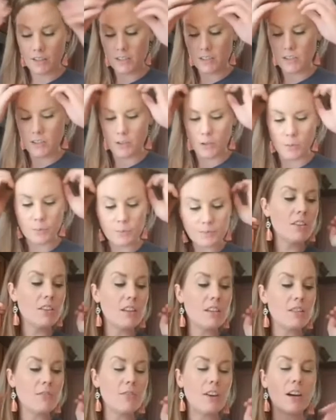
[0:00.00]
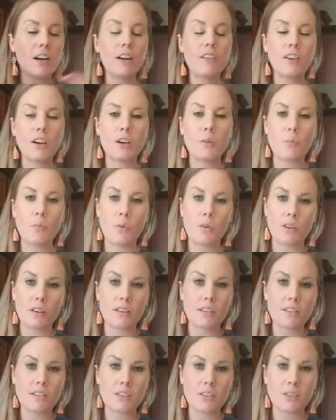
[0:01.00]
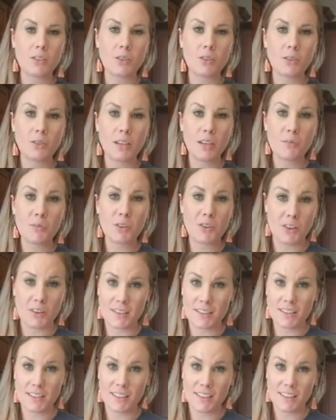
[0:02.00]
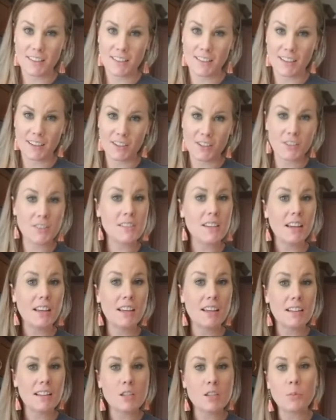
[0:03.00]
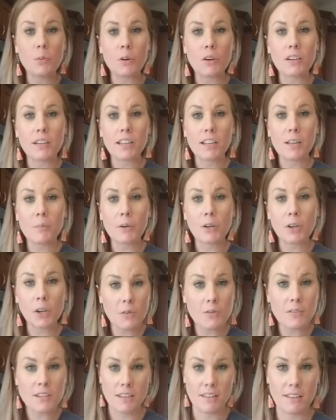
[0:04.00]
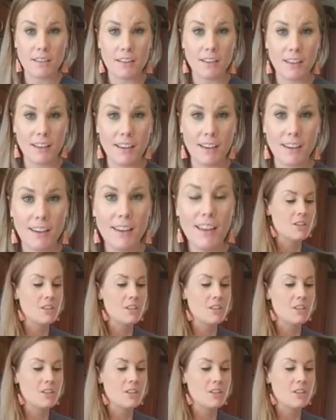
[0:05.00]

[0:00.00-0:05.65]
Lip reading: So it's very, very important to keep your dog's teeth clean, just like it is important to keep your own teeth clean.